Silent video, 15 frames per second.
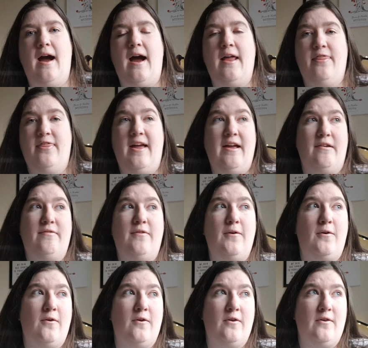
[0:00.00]
and
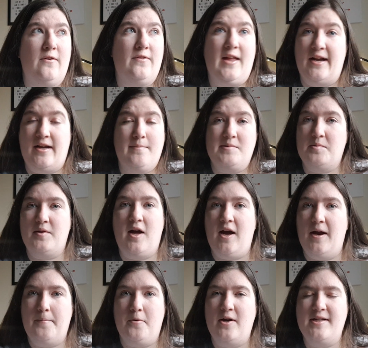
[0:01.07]
therefore that comes with a
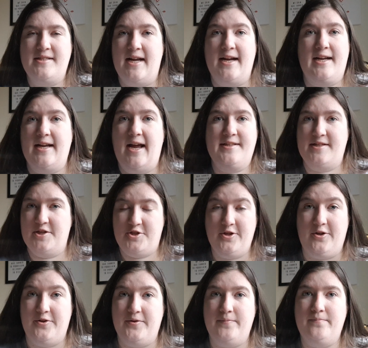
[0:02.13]
high price tag, as it
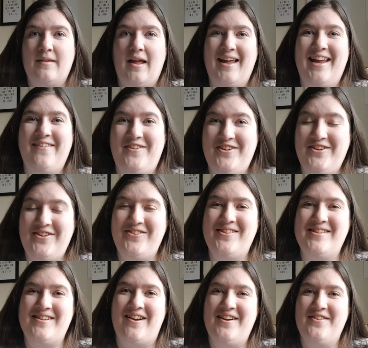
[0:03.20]
should. If you do
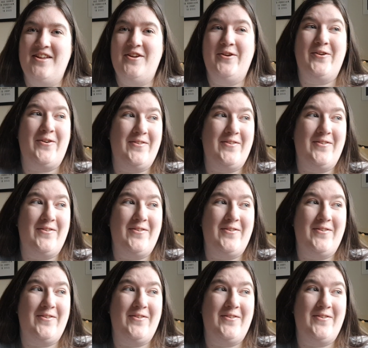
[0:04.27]
decide that